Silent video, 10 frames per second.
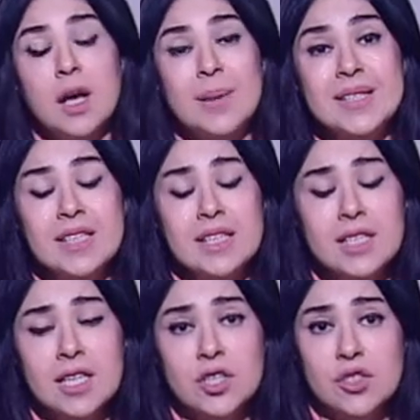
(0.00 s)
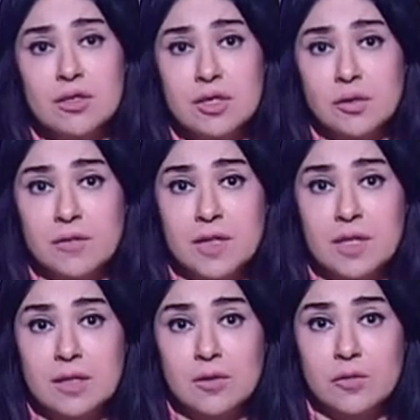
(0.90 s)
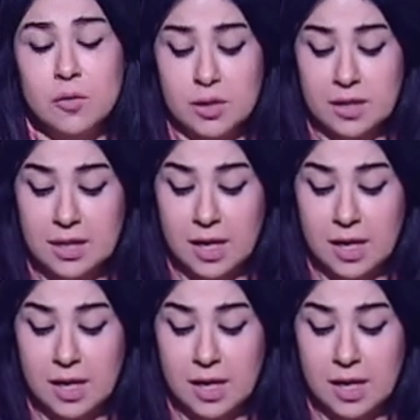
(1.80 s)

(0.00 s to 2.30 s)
best destinations to visit, of course.